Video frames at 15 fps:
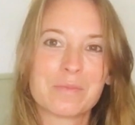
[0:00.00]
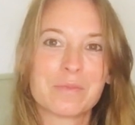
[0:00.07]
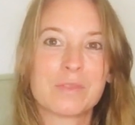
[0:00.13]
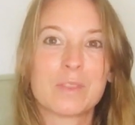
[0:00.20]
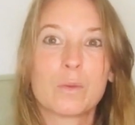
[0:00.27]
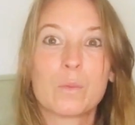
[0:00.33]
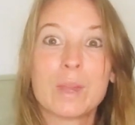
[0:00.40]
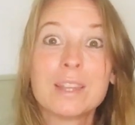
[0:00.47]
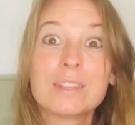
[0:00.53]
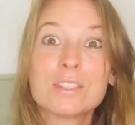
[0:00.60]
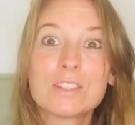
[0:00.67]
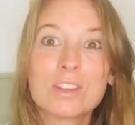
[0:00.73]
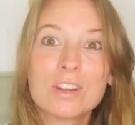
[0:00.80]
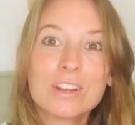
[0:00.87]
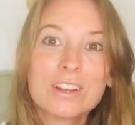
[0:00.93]
the
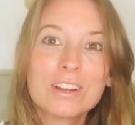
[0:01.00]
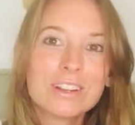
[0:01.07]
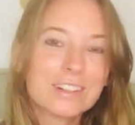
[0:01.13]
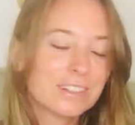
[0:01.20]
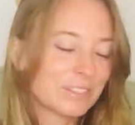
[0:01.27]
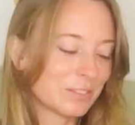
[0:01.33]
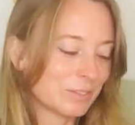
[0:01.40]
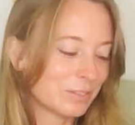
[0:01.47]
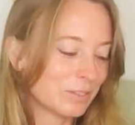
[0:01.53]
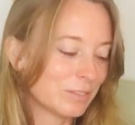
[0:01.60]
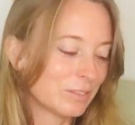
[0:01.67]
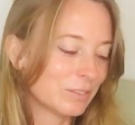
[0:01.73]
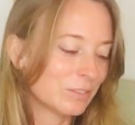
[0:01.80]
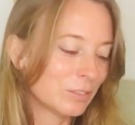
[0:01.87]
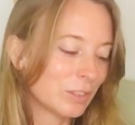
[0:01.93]
winter
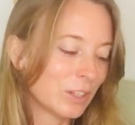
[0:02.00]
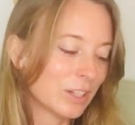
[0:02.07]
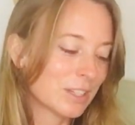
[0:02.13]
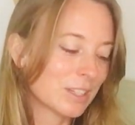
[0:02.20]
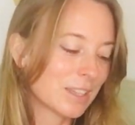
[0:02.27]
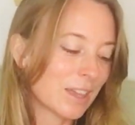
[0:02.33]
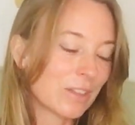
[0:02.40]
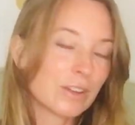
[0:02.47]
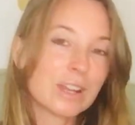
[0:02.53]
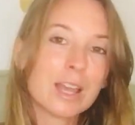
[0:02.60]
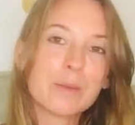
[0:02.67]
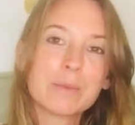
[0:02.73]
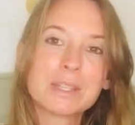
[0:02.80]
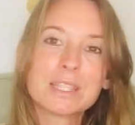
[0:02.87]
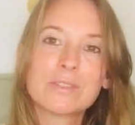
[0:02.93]
for our southern
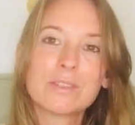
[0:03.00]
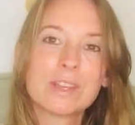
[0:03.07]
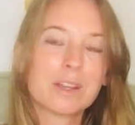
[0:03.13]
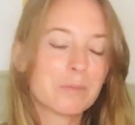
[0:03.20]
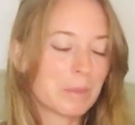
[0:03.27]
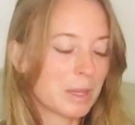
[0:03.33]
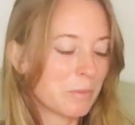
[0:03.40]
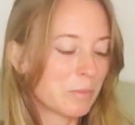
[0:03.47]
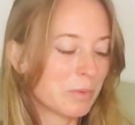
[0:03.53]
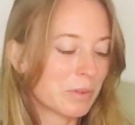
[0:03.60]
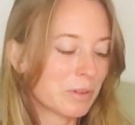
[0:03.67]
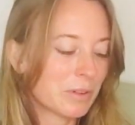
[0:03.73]
hemisphere people.